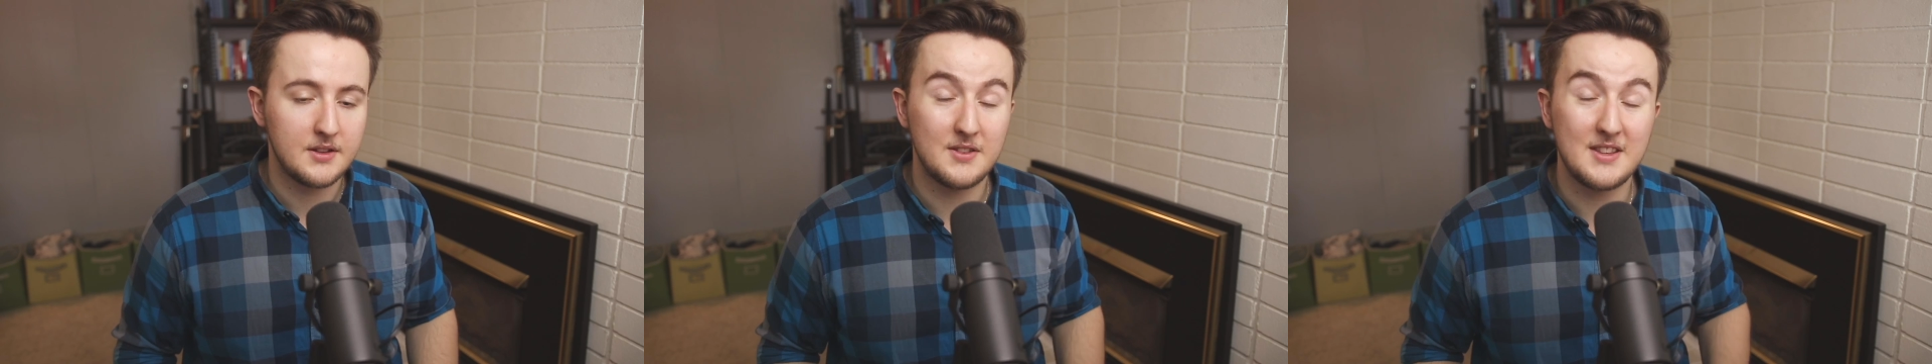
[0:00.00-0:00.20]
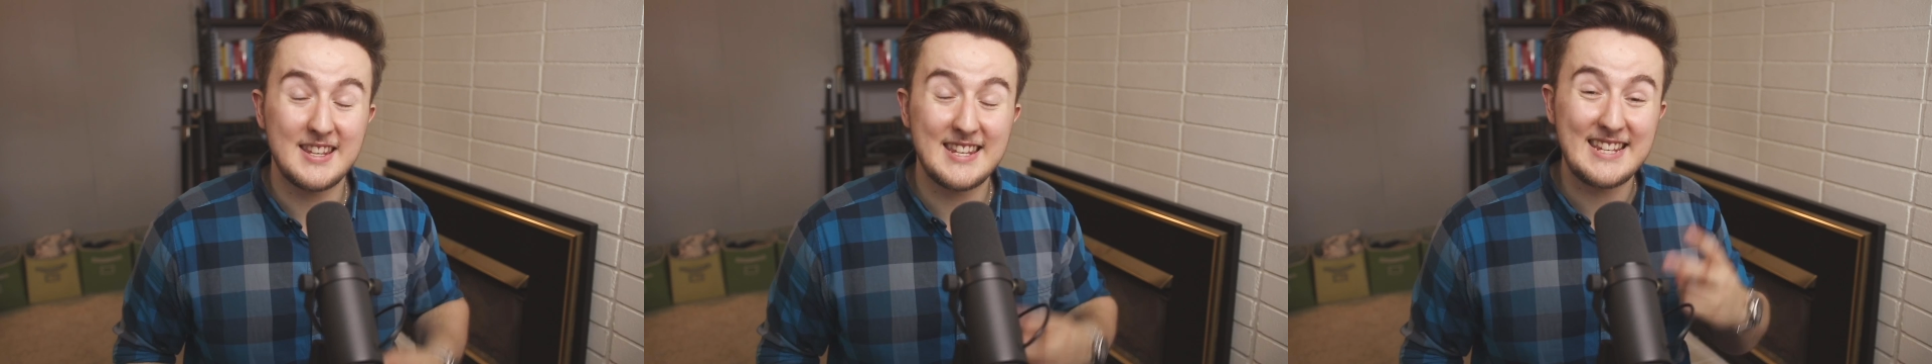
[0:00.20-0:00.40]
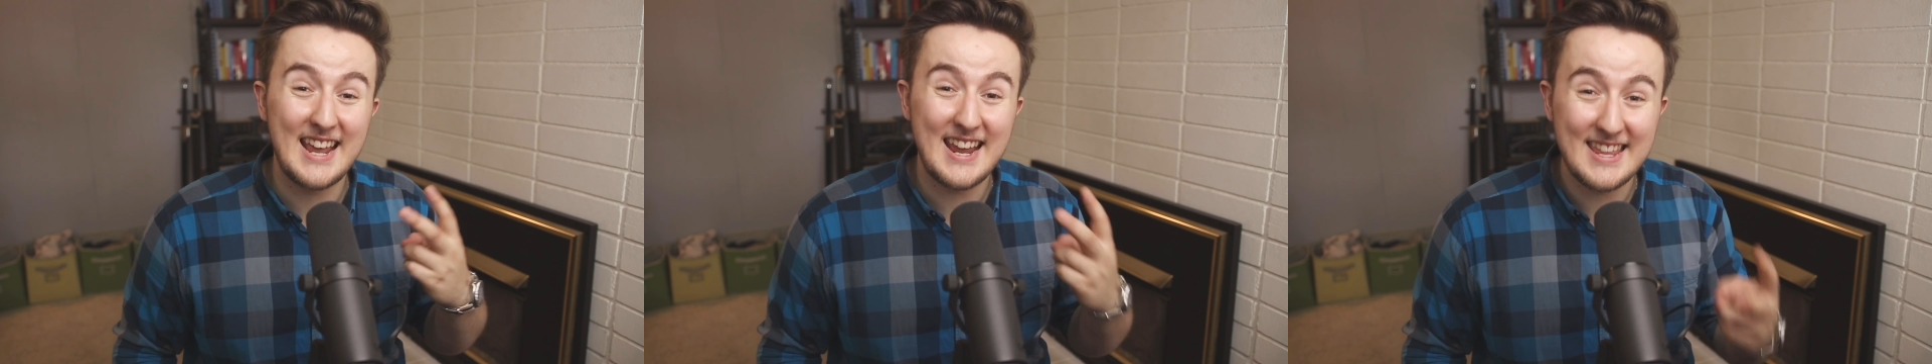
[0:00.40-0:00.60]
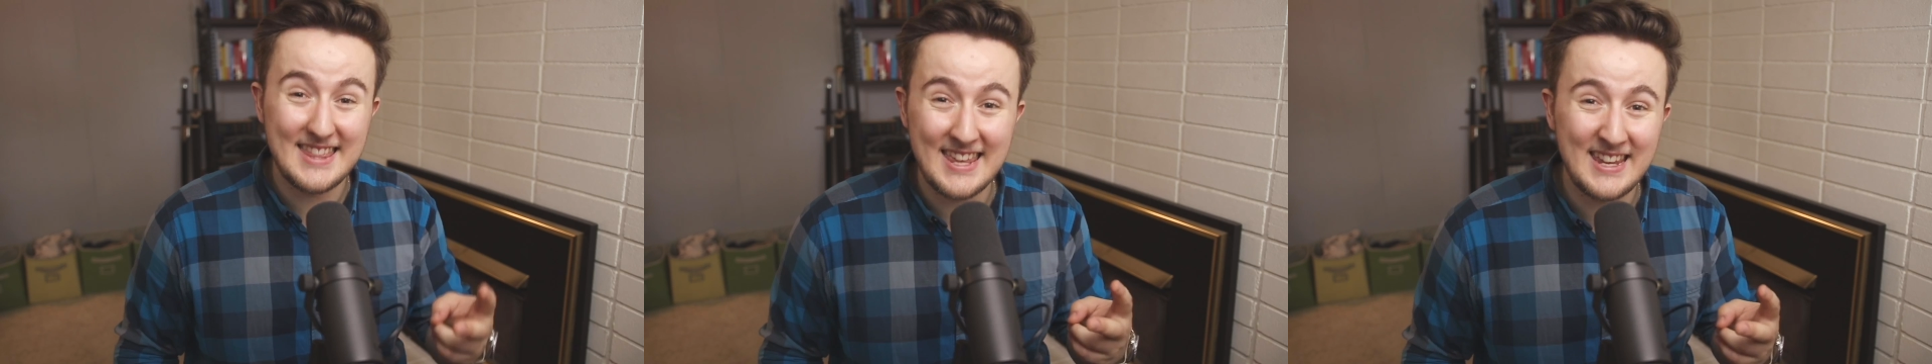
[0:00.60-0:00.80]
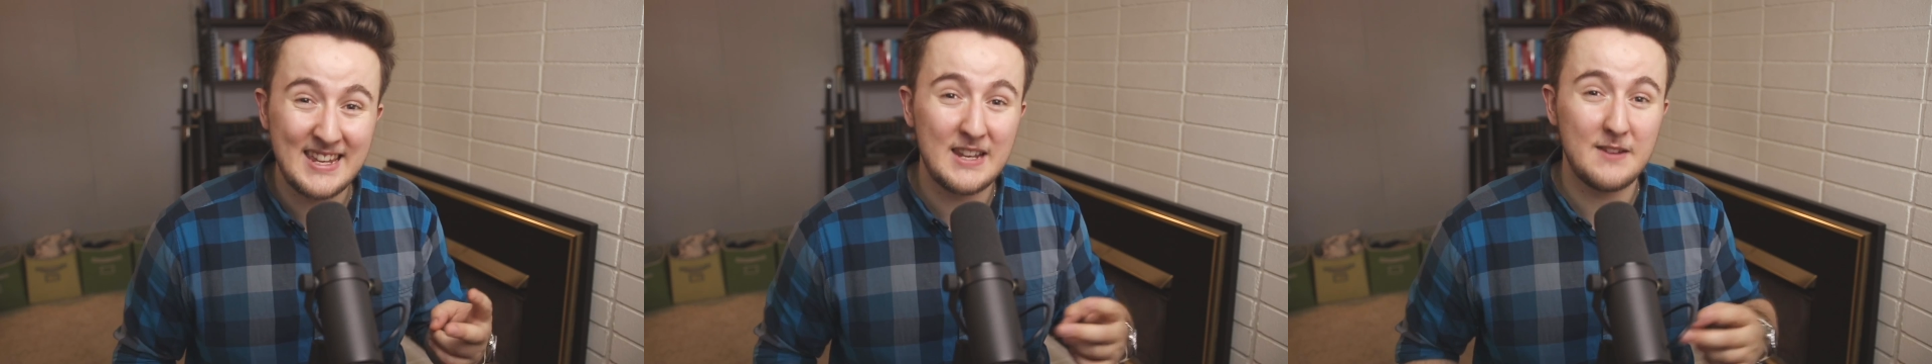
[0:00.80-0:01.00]
second
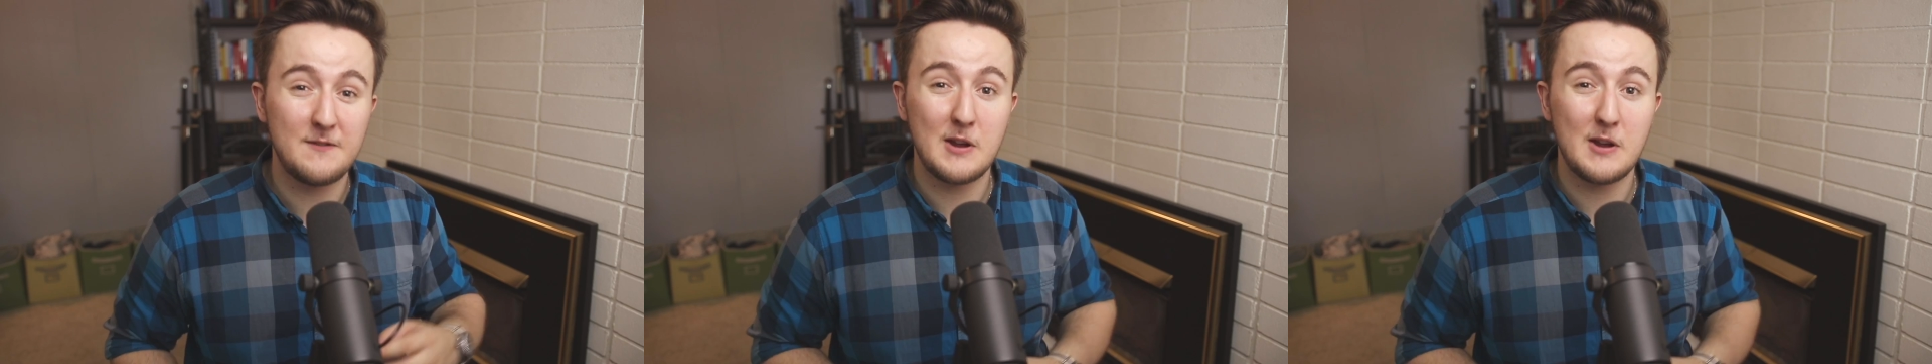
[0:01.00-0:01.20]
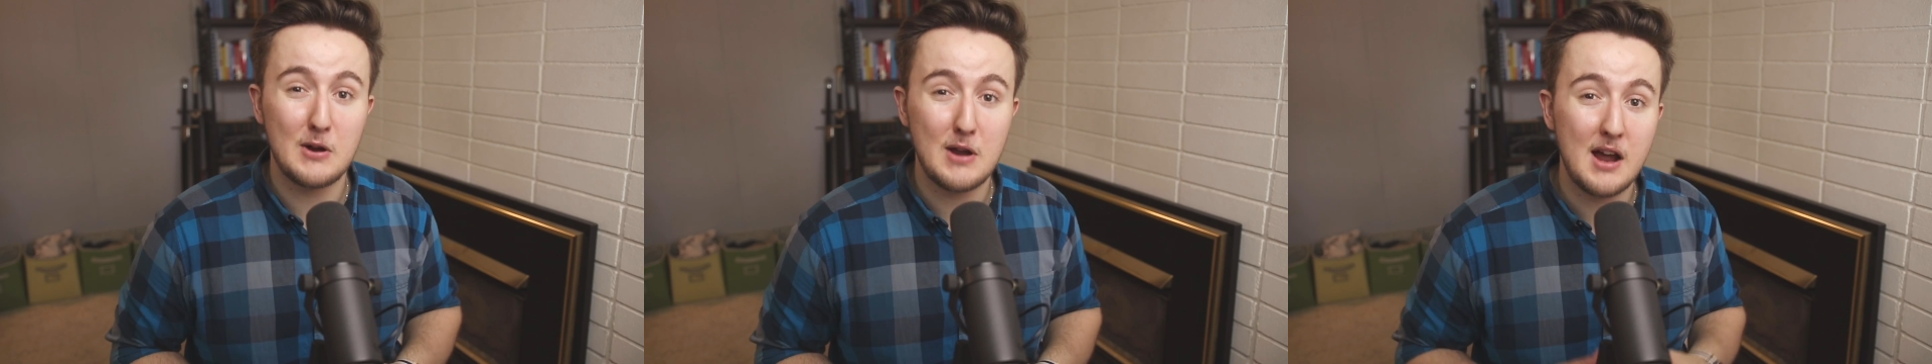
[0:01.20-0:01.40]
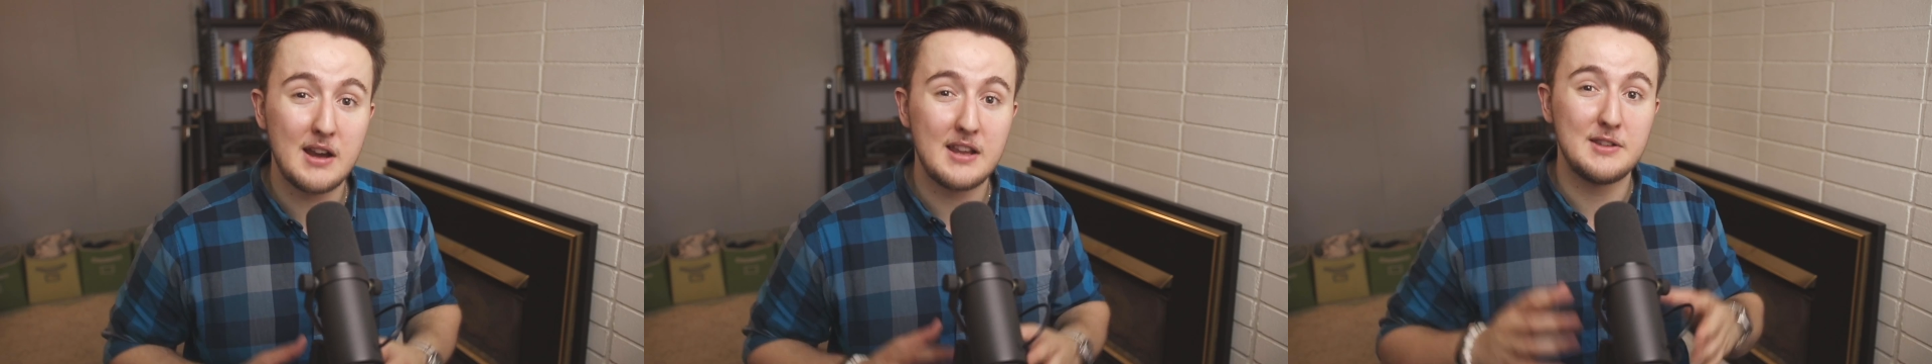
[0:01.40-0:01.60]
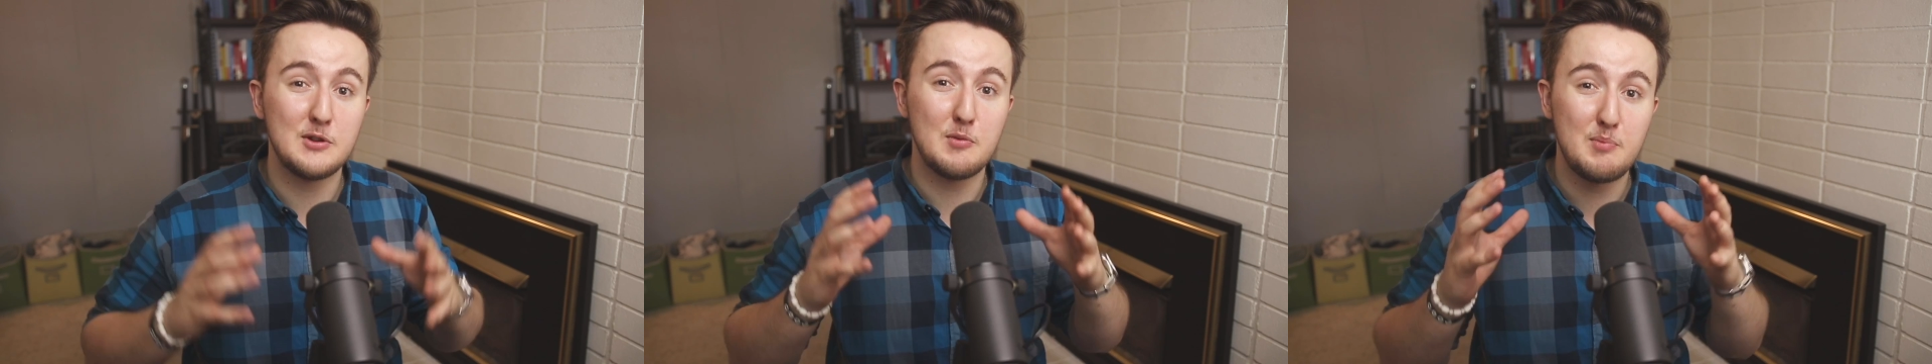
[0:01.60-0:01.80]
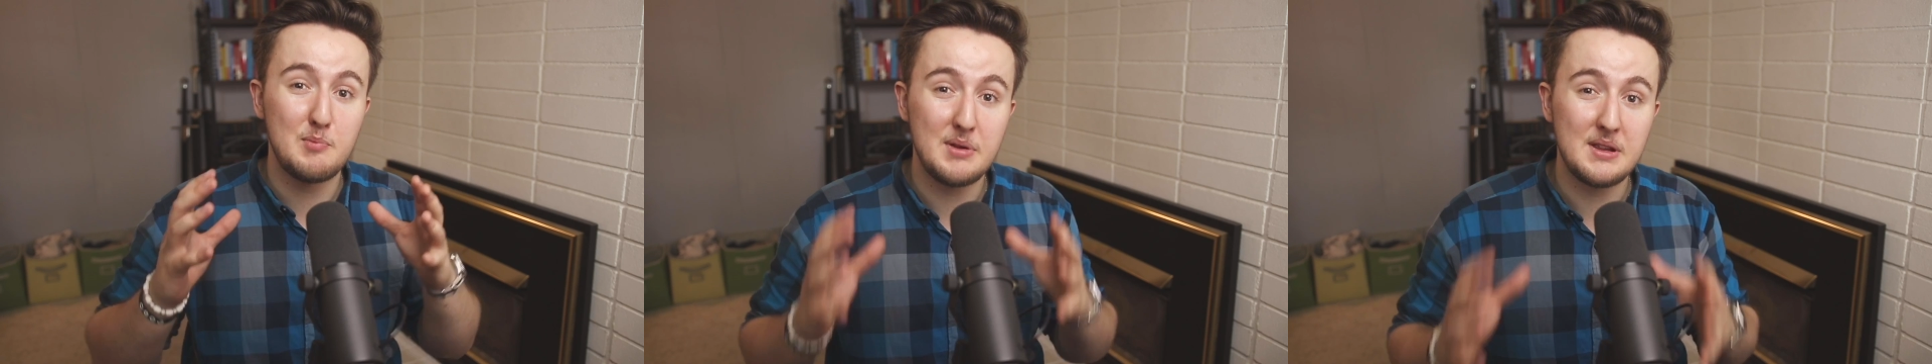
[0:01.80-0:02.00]
thing you need to figure out is
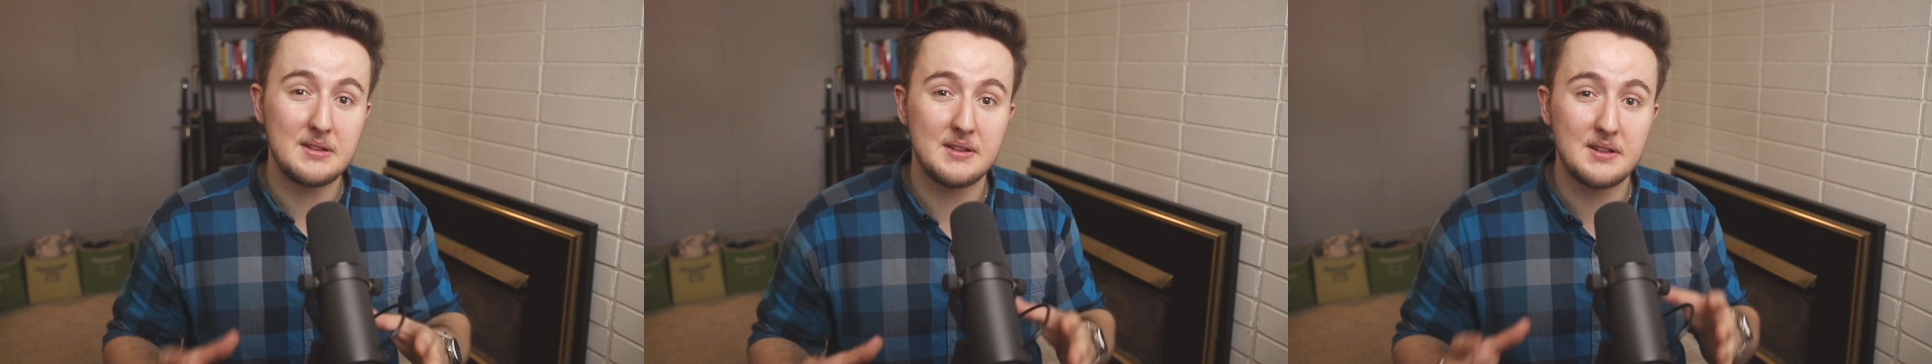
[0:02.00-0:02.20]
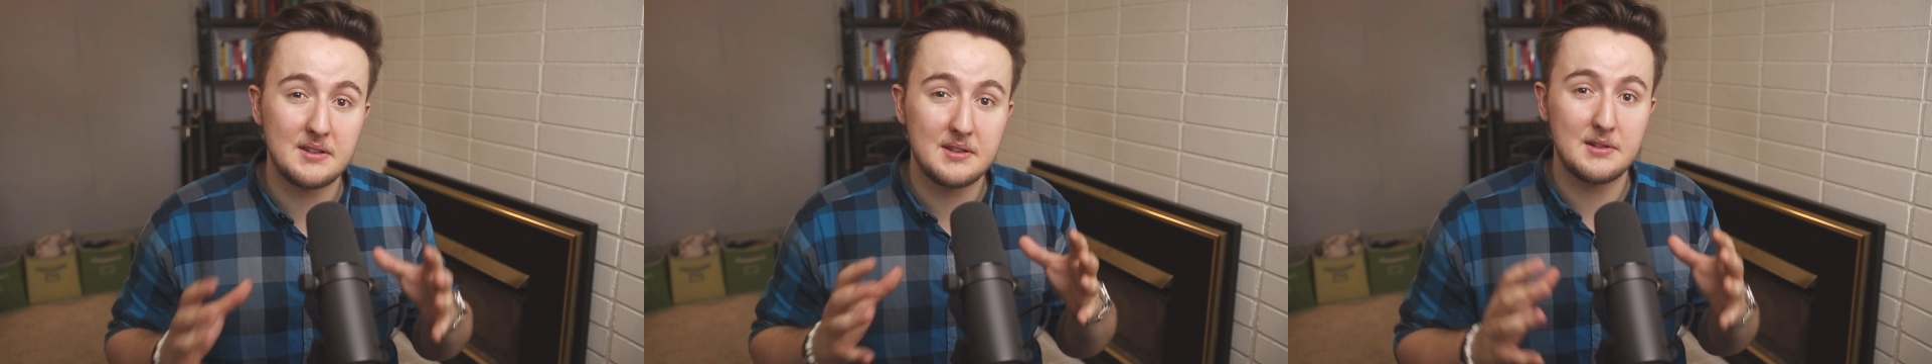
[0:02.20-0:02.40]
your business